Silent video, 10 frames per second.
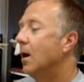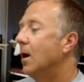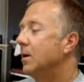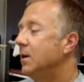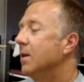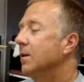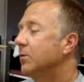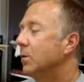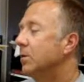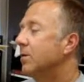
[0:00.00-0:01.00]
Yeah,
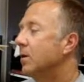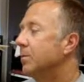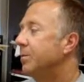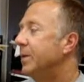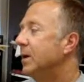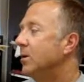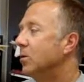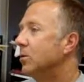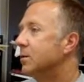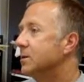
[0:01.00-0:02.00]
that's one of our
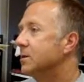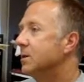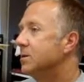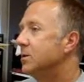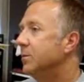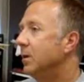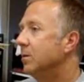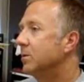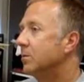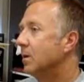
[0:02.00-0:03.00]
big goals, is to
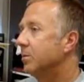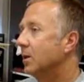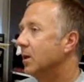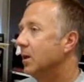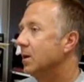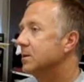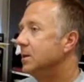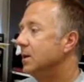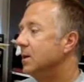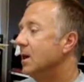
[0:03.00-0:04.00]
be able to replicate
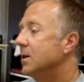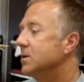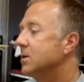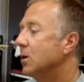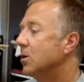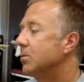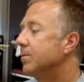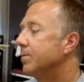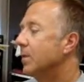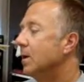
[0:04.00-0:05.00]
xDNA. So
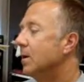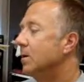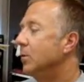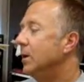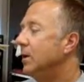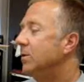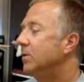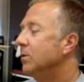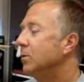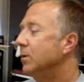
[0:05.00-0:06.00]
we
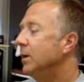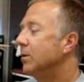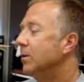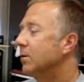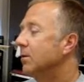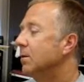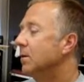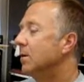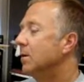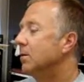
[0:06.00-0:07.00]
need to either
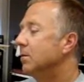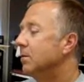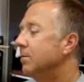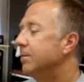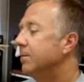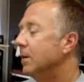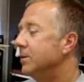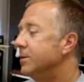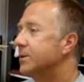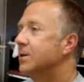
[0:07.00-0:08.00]

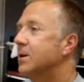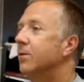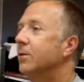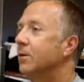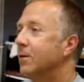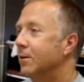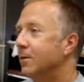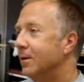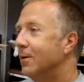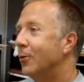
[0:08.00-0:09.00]
discover
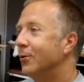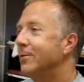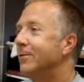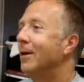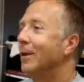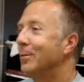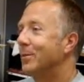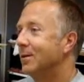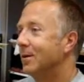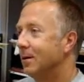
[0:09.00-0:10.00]
or
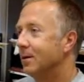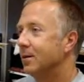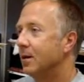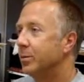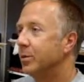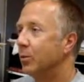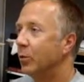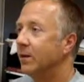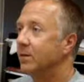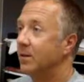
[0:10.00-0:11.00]
develop a
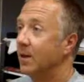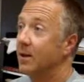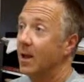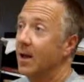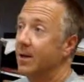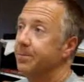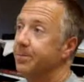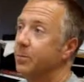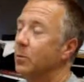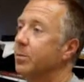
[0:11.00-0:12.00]
polymerase that
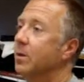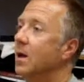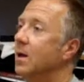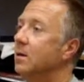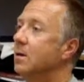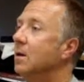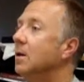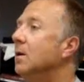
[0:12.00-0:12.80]
can replicate it.